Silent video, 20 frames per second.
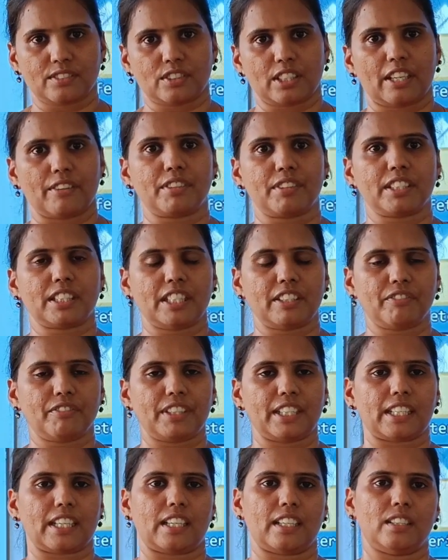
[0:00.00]
So everything
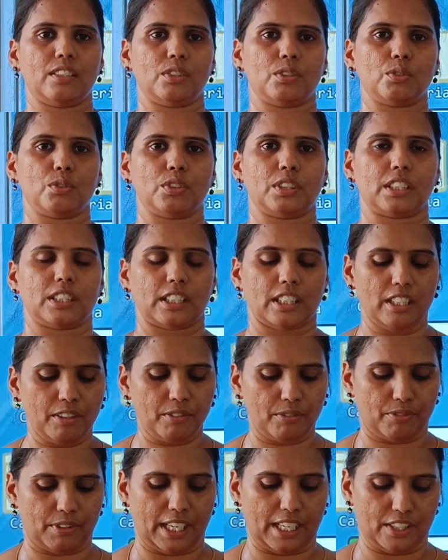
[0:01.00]
we can do in the
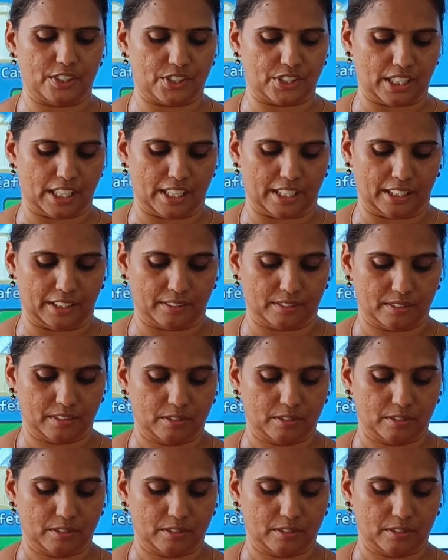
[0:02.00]
file sharing